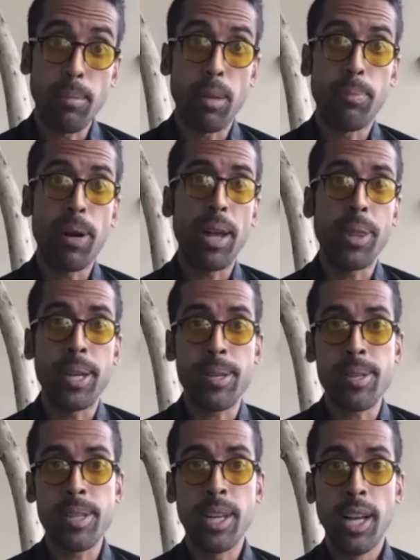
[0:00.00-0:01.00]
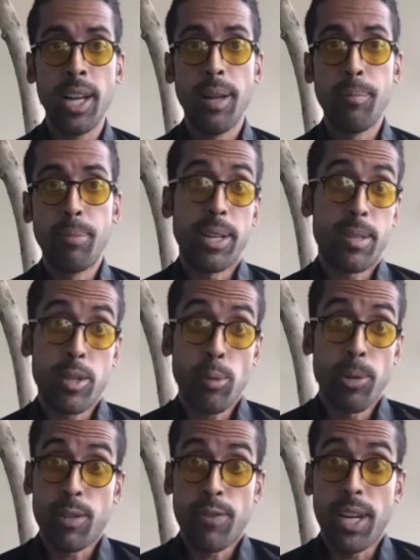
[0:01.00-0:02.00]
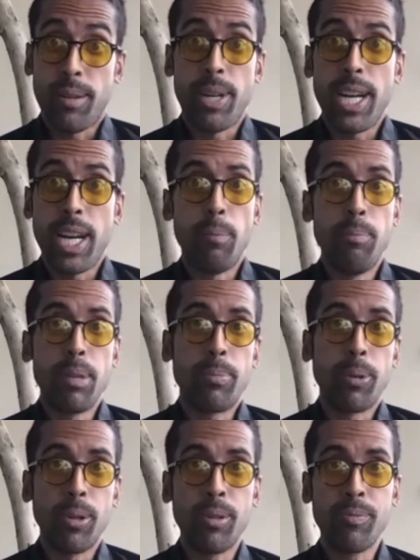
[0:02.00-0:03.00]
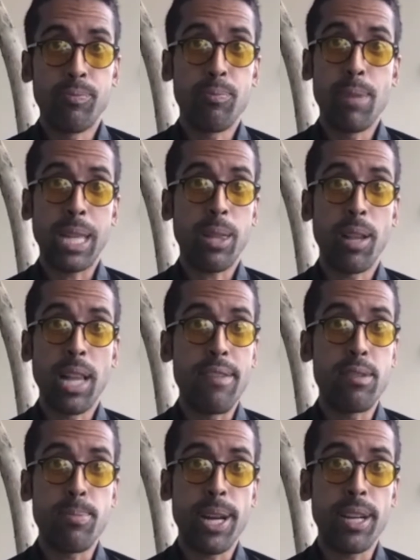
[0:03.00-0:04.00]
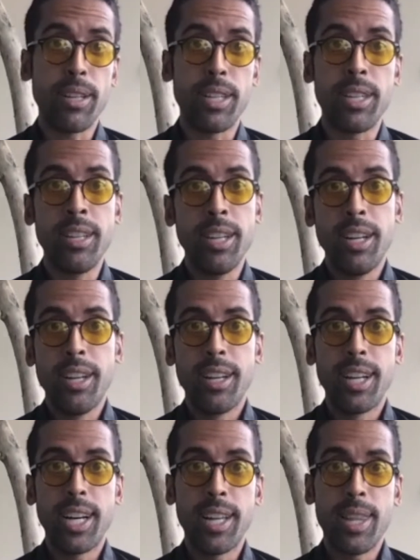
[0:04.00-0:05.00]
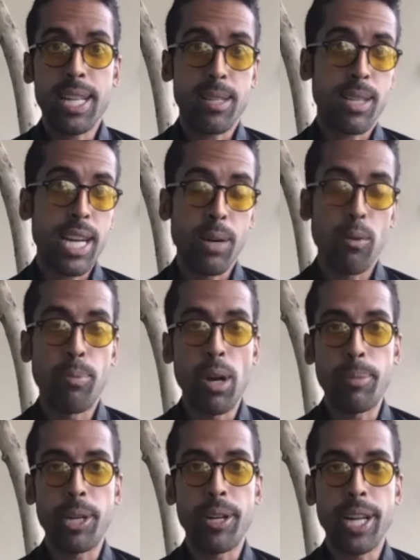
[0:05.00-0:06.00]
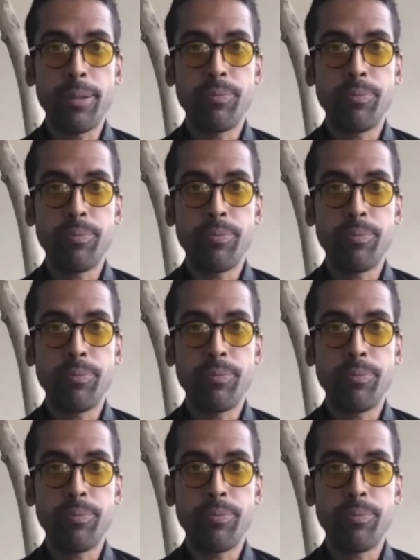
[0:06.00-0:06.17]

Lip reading: upon this, but it's so much fun, right? Helping people make their lives better. And that's kind of what brought me here now.